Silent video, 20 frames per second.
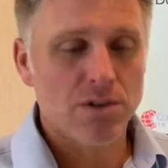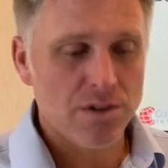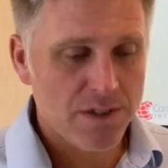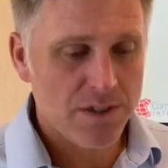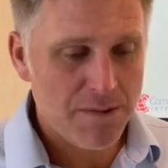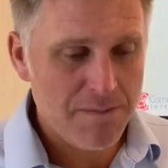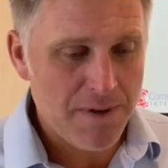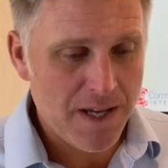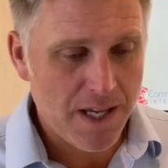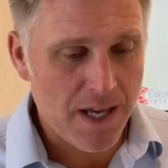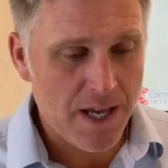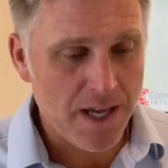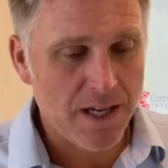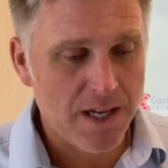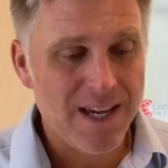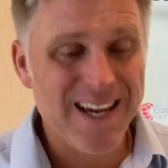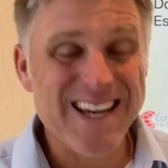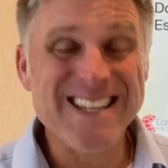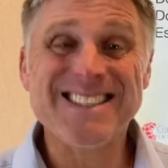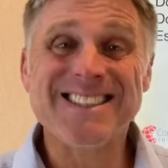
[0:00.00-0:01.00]
stomachache,
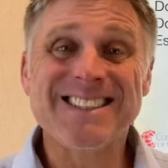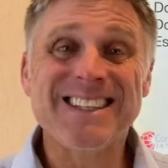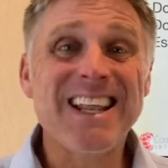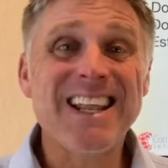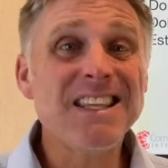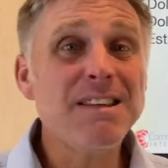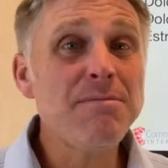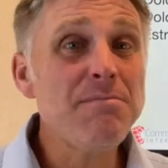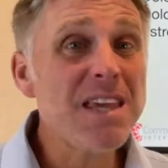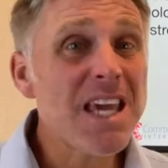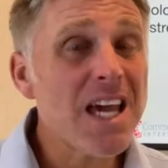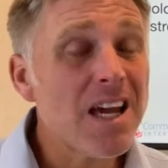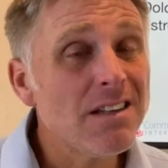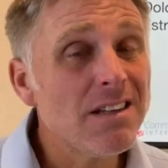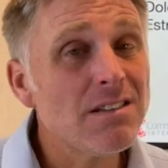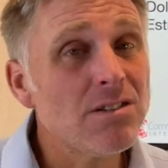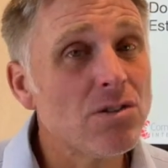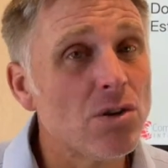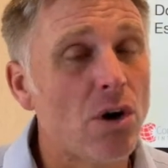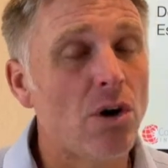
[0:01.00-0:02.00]

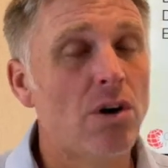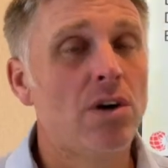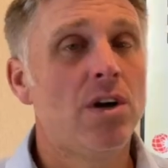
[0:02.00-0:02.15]
estreñimiento,